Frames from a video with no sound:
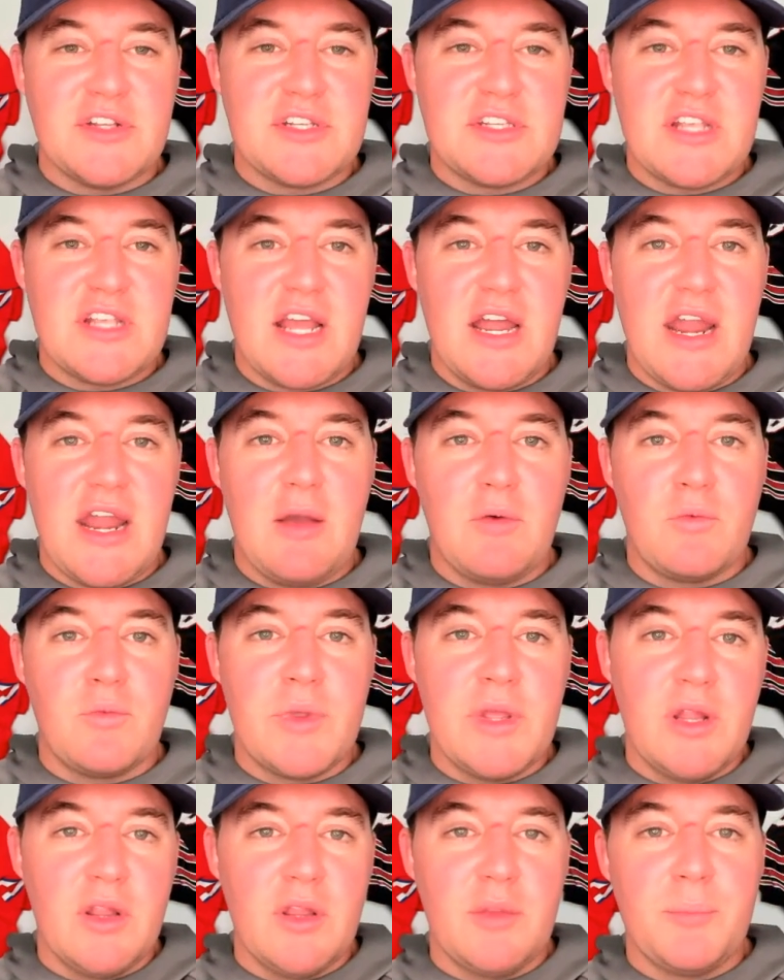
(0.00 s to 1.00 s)
just kind of how
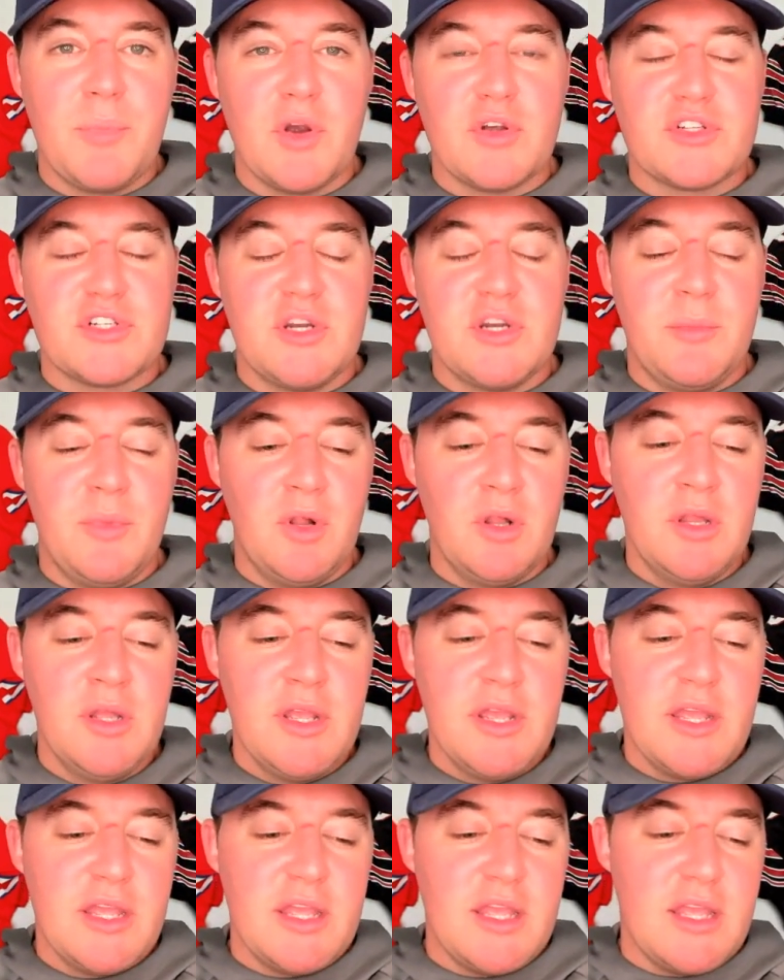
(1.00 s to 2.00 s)
real and personable
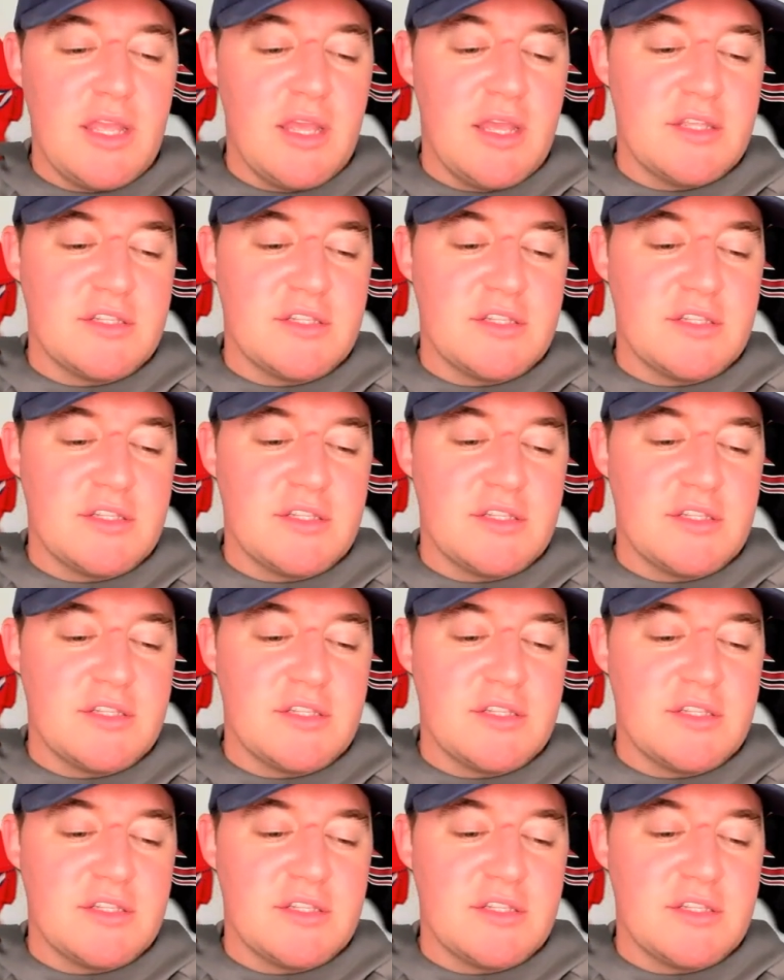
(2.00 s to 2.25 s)
he